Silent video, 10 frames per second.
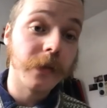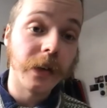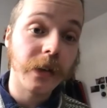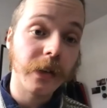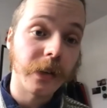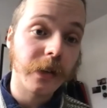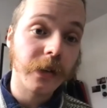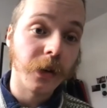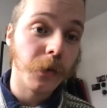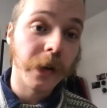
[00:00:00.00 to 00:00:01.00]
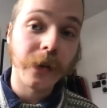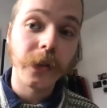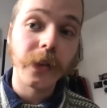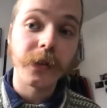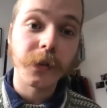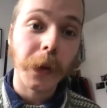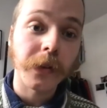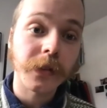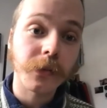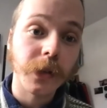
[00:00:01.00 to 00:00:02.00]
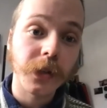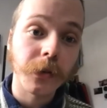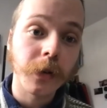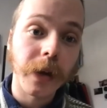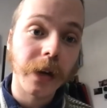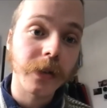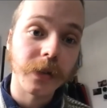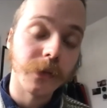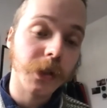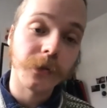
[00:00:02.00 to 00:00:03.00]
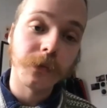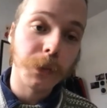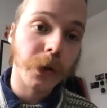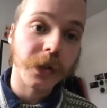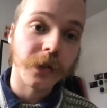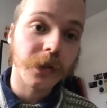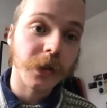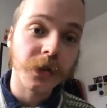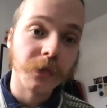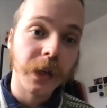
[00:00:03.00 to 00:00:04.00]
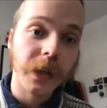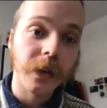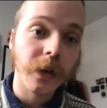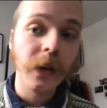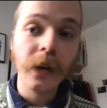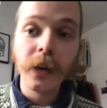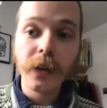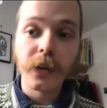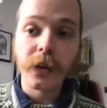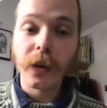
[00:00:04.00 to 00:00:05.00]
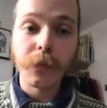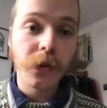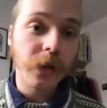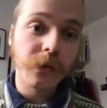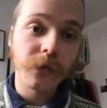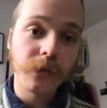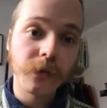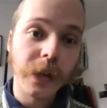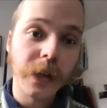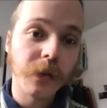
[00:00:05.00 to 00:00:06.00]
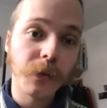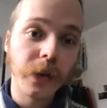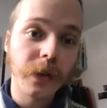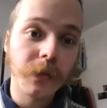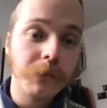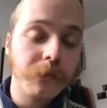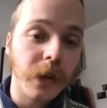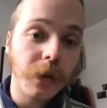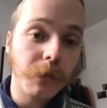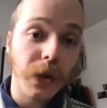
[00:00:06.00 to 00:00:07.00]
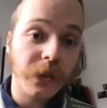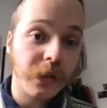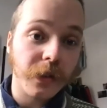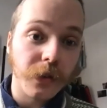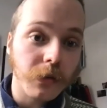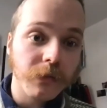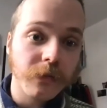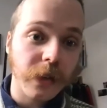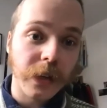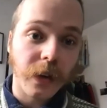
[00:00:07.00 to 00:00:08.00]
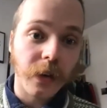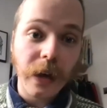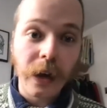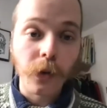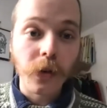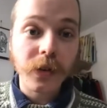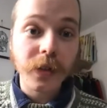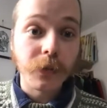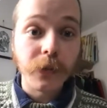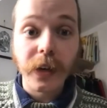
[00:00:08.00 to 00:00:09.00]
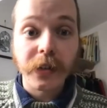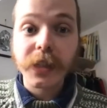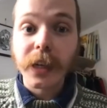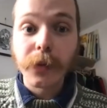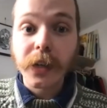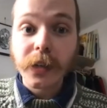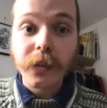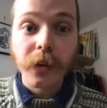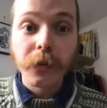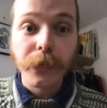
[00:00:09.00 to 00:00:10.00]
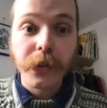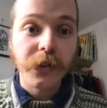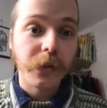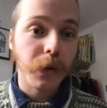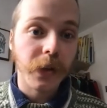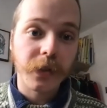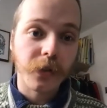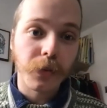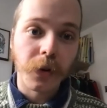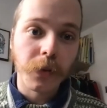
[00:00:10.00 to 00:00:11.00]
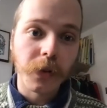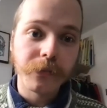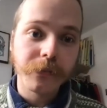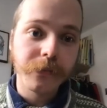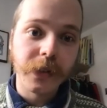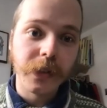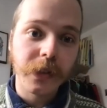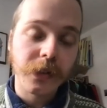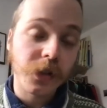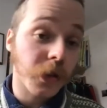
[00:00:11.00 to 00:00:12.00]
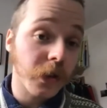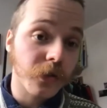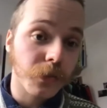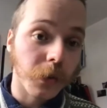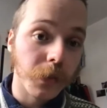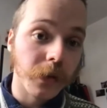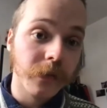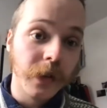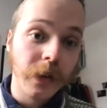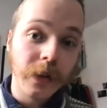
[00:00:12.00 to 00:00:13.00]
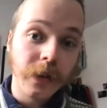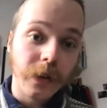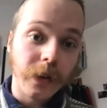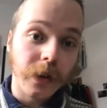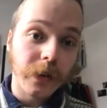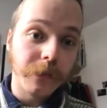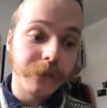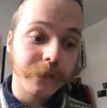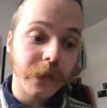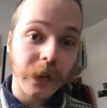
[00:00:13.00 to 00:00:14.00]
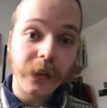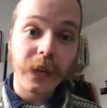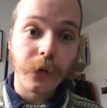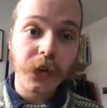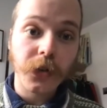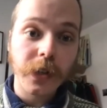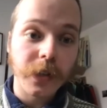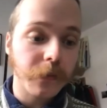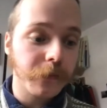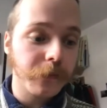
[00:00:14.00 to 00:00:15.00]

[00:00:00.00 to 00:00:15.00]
And I think, you know, whenever there's a space, we talk about it and we push it on social media. You know, like Muren, we are like political in our outlook, and we're unashamedly so. This is a political problem and this is a structural problem. And that's how we treat it.